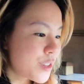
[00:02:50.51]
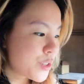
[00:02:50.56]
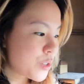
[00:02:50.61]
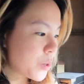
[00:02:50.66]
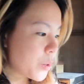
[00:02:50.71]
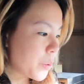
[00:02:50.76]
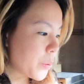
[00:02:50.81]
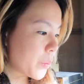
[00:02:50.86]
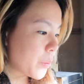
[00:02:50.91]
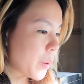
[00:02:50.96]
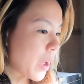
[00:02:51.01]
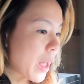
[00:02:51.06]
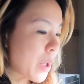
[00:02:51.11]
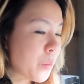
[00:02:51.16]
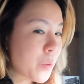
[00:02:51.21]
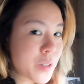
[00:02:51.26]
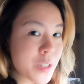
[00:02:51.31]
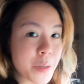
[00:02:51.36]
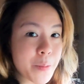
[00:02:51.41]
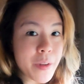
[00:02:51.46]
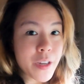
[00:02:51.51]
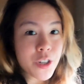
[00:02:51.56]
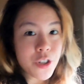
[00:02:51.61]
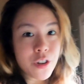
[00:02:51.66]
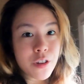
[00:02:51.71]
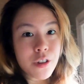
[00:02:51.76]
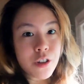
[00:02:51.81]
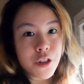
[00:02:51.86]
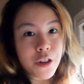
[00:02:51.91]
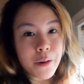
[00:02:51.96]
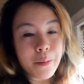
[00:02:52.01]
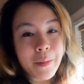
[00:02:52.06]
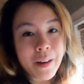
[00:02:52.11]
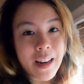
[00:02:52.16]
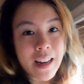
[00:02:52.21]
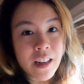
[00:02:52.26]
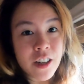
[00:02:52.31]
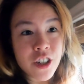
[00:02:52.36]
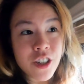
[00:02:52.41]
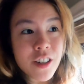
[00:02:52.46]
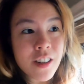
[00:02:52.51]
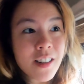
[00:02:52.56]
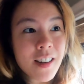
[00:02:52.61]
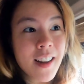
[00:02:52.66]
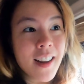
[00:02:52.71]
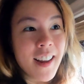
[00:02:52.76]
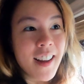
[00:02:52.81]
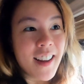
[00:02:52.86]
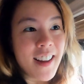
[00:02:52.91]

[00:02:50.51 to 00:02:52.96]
so I want to make sure the germination